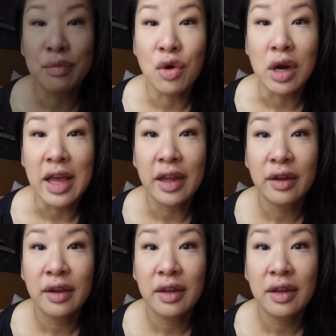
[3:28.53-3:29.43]
morning.
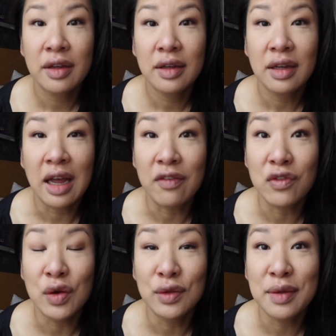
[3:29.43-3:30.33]
I
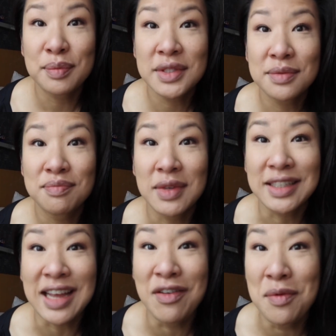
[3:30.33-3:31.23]
have no lips
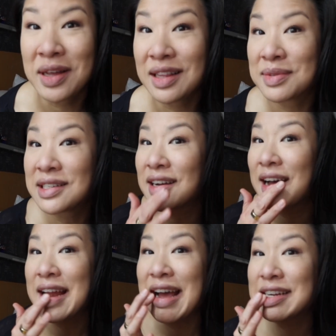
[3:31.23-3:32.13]
because I haven't put lipstick
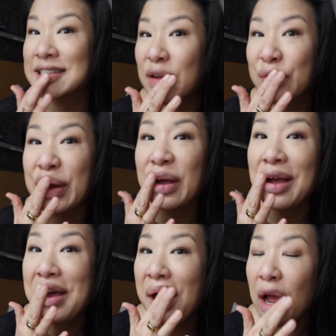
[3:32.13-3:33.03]
on. I just have like,
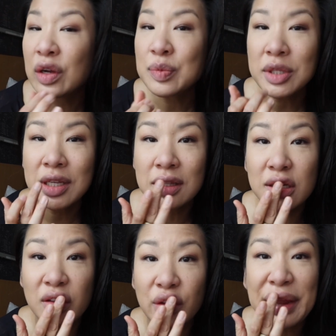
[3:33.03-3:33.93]
we put like a
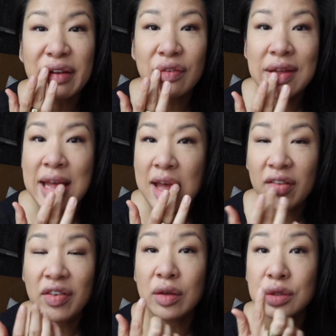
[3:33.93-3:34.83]
little like
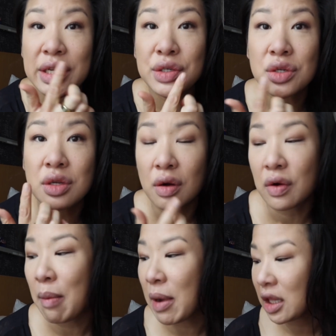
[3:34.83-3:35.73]
foundation
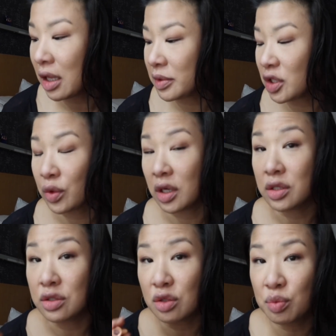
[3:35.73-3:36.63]
around my lips, so when
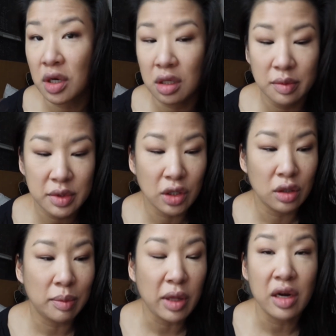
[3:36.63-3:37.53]
I do put on lipstick
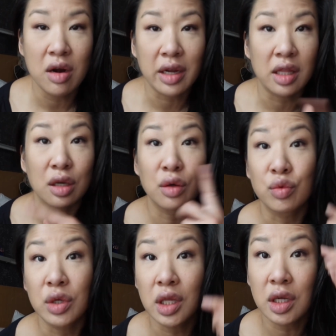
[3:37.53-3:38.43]
or lip liner, I get like a
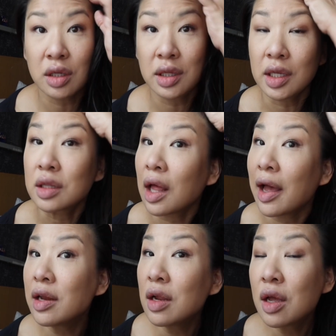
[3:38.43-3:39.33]
really clean
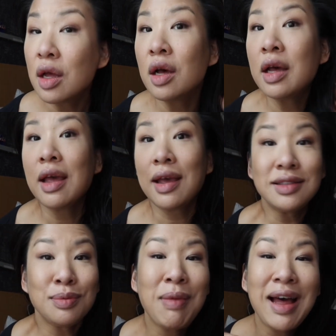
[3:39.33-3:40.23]
line.
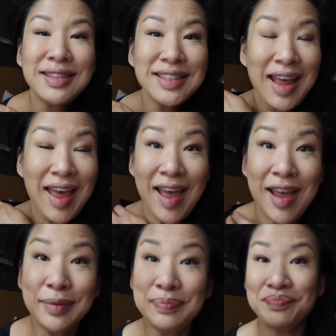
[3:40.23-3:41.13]
It's Monday